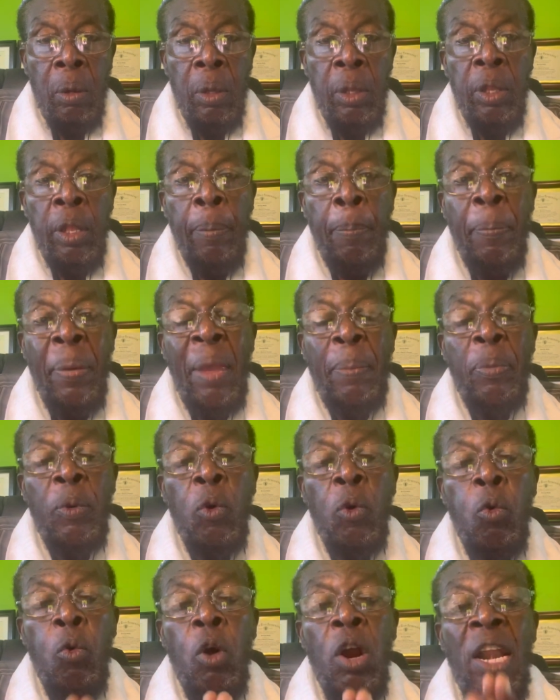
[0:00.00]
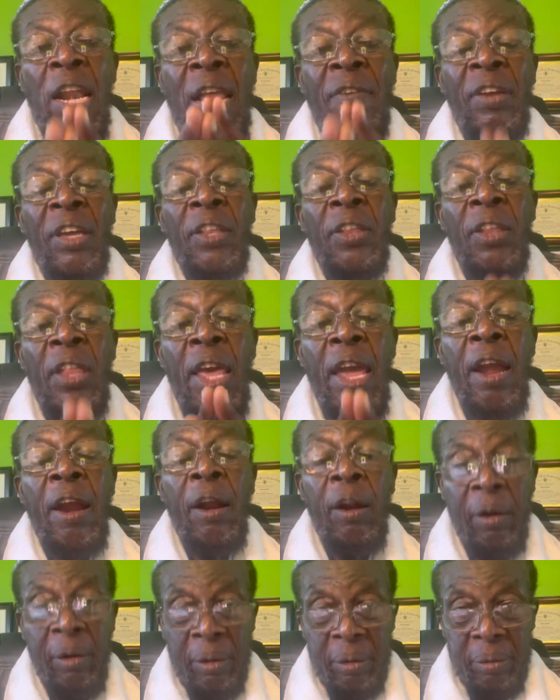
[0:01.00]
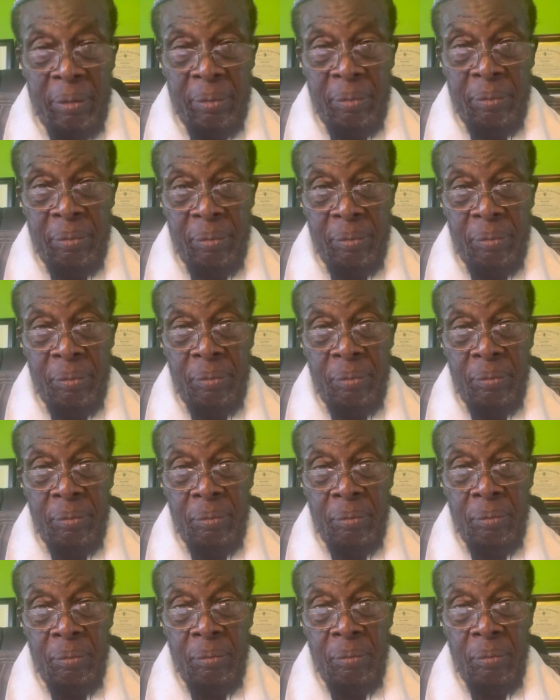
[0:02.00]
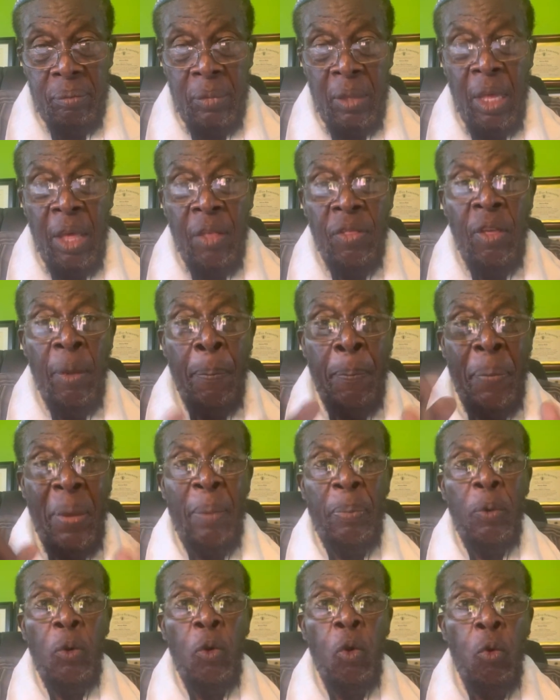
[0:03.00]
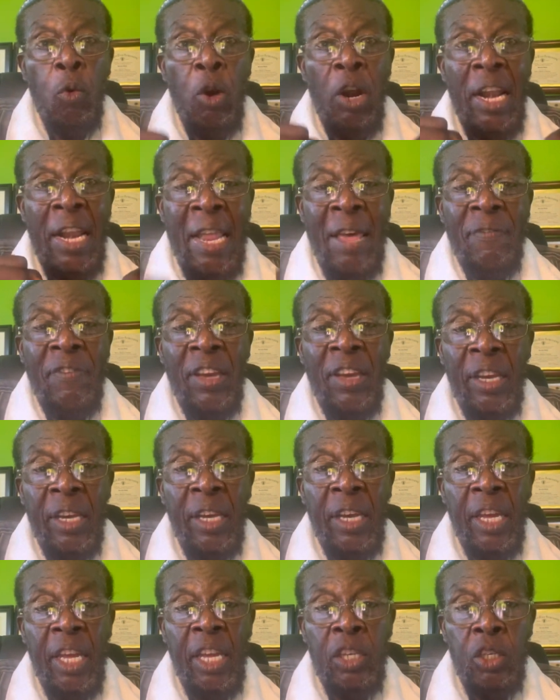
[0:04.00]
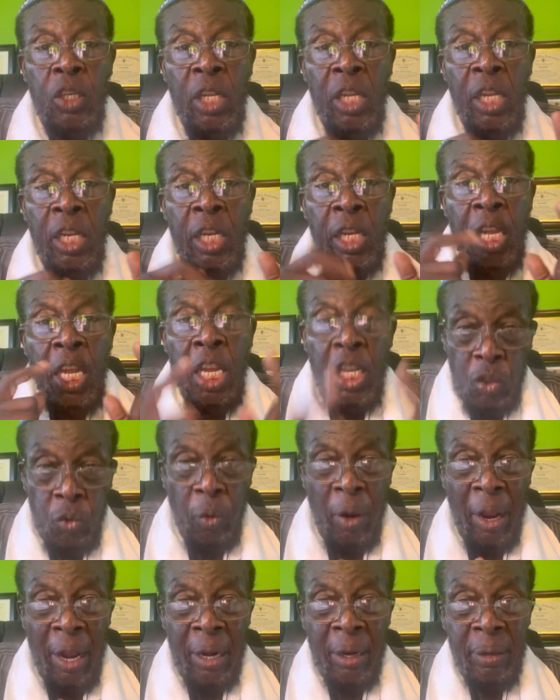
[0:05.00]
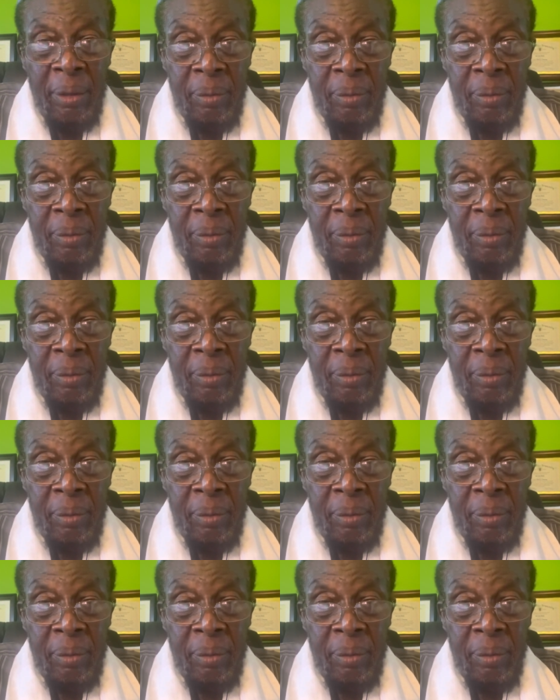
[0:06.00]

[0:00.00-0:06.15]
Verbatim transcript: The people who are living there, the people who are living in, in Israel,